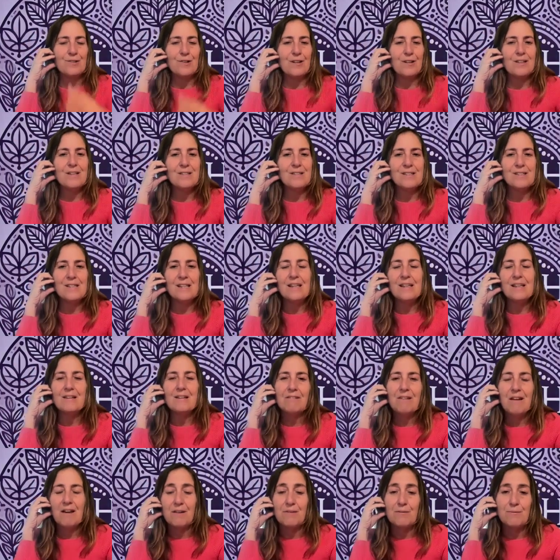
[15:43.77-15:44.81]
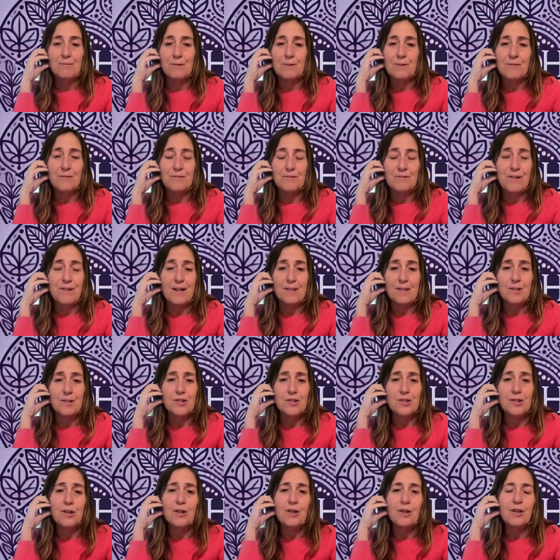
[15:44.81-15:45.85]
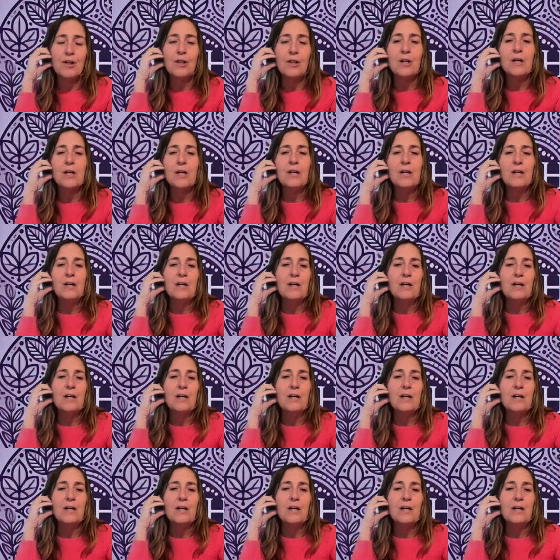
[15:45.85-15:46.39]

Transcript: Try not to eat a lot of refined sugar,